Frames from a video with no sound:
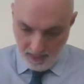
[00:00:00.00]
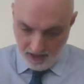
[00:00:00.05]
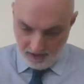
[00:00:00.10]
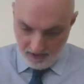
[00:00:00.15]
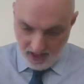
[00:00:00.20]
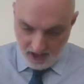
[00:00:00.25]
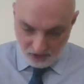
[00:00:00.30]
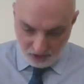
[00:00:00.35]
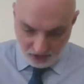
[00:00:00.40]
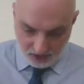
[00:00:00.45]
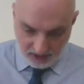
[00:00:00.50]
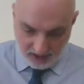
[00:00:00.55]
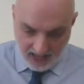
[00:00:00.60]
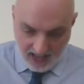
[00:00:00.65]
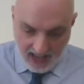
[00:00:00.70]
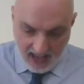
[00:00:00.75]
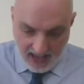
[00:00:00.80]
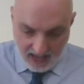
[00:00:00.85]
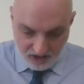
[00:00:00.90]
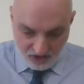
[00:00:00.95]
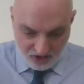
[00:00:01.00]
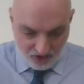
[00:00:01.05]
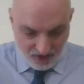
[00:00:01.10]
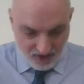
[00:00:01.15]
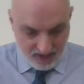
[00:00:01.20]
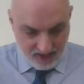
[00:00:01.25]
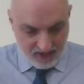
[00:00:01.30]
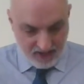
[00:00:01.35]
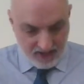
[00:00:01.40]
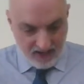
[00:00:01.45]
This gate
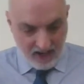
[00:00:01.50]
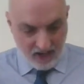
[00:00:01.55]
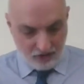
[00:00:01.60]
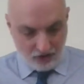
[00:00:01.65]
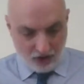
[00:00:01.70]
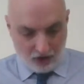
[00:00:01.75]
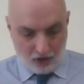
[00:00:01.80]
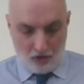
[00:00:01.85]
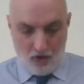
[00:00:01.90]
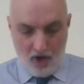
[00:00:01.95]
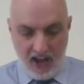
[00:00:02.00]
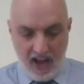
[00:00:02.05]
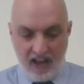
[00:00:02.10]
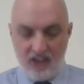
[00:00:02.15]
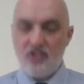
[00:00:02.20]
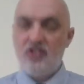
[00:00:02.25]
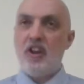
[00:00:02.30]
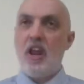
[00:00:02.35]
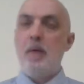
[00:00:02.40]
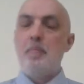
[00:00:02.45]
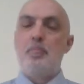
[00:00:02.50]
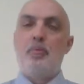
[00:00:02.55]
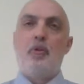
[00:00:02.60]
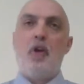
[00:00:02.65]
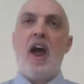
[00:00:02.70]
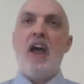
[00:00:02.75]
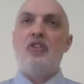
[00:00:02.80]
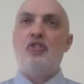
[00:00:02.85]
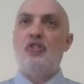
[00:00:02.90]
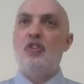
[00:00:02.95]
is a great,
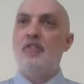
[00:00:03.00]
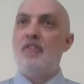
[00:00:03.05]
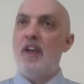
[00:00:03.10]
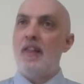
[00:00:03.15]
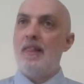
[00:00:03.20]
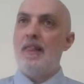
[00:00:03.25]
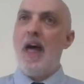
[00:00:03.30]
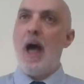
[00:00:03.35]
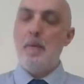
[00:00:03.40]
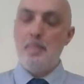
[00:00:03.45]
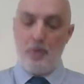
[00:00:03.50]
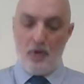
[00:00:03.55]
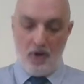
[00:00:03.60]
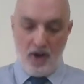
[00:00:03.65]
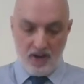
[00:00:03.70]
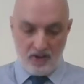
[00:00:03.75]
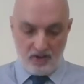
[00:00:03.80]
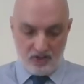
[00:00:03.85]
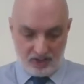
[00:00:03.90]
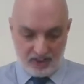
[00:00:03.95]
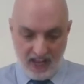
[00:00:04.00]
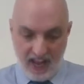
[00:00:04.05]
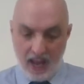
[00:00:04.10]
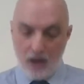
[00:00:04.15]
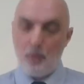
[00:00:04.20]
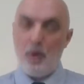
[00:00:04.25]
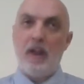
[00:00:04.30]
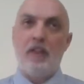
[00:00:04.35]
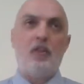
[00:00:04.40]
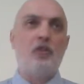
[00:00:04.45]
impressive, elaborate
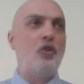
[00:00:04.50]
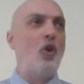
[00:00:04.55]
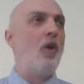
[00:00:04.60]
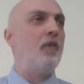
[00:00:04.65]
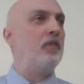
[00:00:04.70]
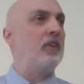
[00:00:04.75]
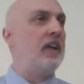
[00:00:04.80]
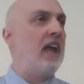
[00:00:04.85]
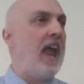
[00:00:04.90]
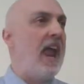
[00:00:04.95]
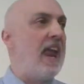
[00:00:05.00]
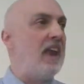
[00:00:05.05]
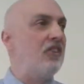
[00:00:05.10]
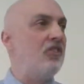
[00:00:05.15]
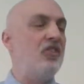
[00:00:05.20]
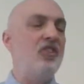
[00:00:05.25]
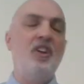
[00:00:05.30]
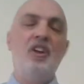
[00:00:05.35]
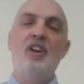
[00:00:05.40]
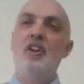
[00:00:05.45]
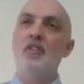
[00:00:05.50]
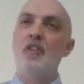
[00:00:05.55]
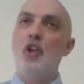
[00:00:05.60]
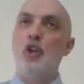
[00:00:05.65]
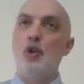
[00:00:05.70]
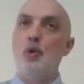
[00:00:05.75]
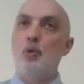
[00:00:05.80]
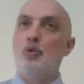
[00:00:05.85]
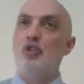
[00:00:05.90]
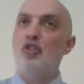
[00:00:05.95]
gateway, the sort of gate that
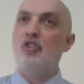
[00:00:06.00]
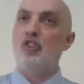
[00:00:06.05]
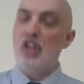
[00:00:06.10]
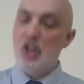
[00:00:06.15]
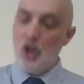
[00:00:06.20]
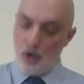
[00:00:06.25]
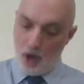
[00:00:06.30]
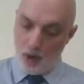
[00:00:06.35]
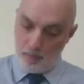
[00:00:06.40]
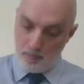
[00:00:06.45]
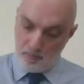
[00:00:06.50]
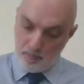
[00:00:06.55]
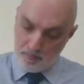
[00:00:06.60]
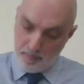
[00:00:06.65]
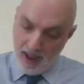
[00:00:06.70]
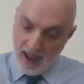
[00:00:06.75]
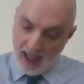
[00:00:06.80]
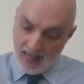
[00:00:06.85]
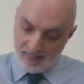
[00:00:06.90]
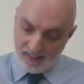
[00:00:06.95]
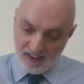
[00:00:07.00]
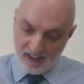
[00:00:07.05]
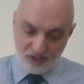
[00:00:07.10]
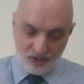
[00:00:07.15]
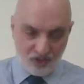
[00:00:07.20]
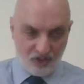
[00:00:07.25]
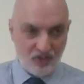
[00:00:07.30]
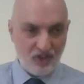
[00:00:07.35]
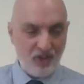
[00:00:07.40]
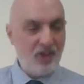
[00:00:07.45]
you'd see on a
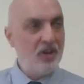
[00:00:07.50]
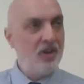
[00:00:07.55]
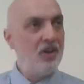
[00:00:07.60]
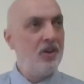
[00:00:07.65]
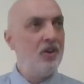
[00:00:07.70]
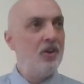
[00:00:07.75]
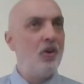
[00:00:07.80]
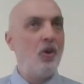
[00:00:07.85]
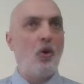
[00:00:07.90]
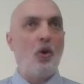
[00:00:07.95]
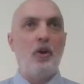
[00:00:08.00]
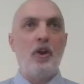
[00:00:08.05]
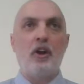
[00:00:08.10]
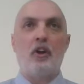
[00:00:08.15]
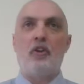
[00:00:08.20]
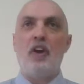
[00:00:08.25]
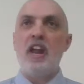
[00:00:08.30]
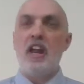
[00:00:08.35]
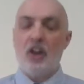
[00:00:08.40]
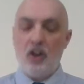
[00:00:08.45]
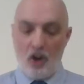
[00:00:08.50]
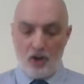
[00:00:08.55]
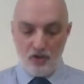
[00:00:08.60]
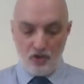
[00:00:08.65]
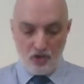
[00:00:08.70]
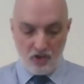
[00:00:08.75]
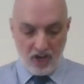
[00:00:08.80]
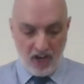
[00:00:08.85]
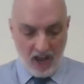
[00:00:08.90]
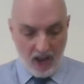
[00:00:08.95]
palace or in a great
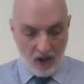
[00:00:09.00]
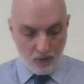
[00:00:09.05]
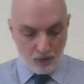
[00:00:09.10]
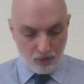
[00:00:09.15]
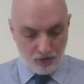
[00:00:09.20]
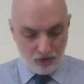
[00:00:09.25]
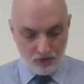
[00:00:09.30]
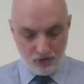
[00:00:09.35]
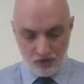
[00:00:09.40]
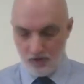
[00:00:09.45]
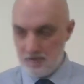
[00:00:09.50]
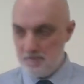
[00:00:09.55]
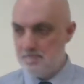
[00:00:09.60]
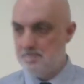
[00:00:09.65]
country house.